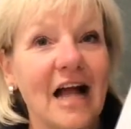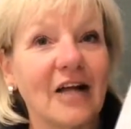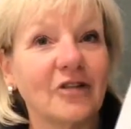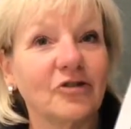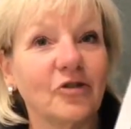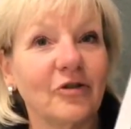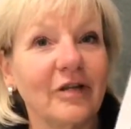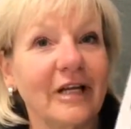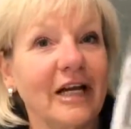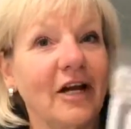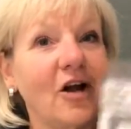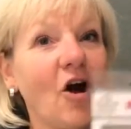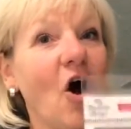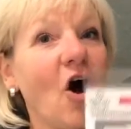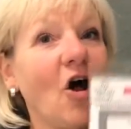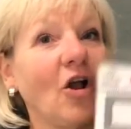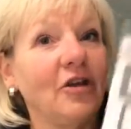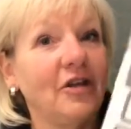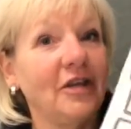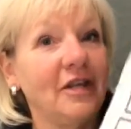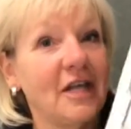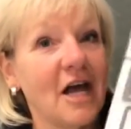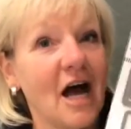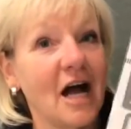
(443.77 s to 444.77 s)
actually
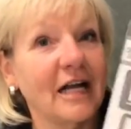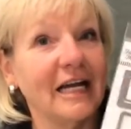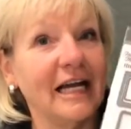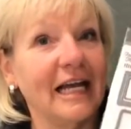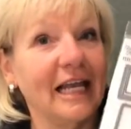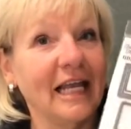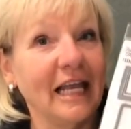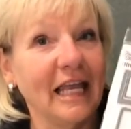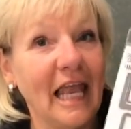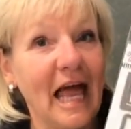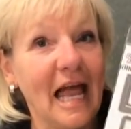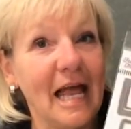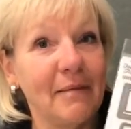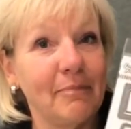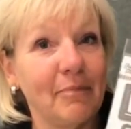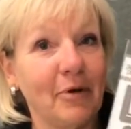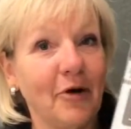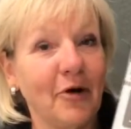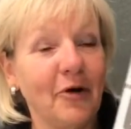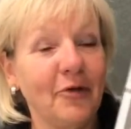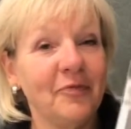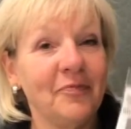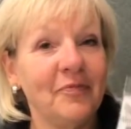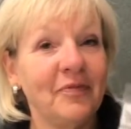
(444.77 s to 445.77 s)
called Nugget
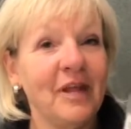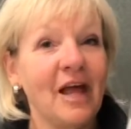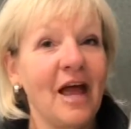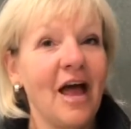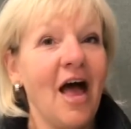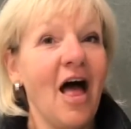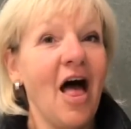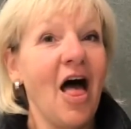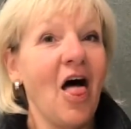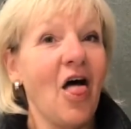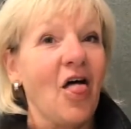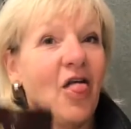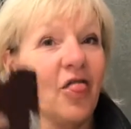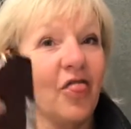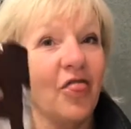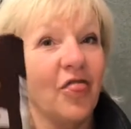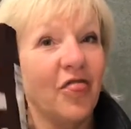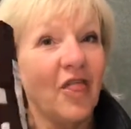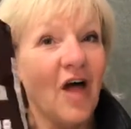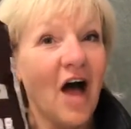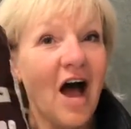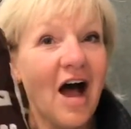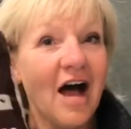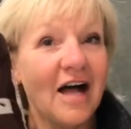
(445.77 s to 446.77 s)
Label.
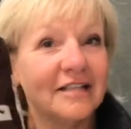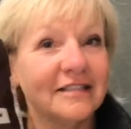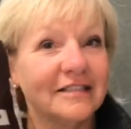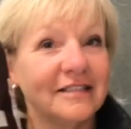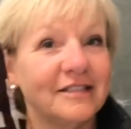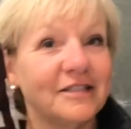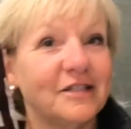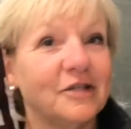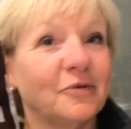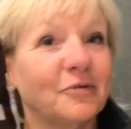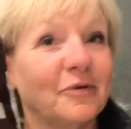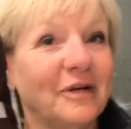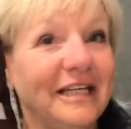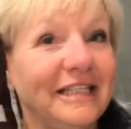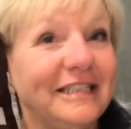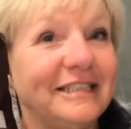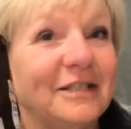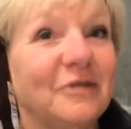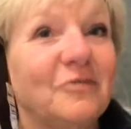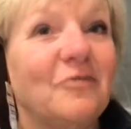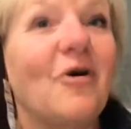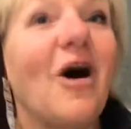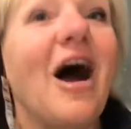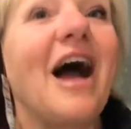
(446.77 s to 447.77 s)
Thus, the
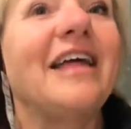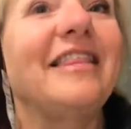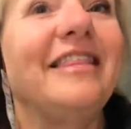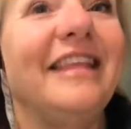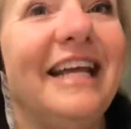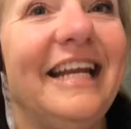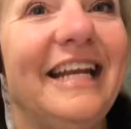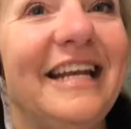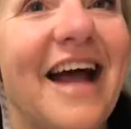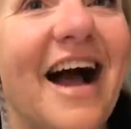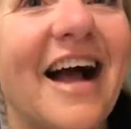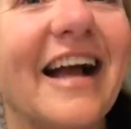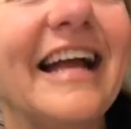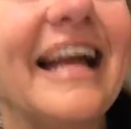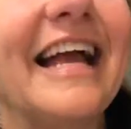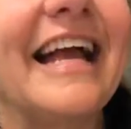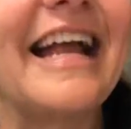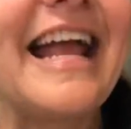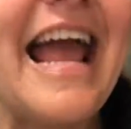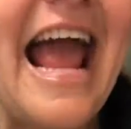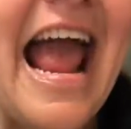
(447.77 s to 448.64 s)
reason why the Nugget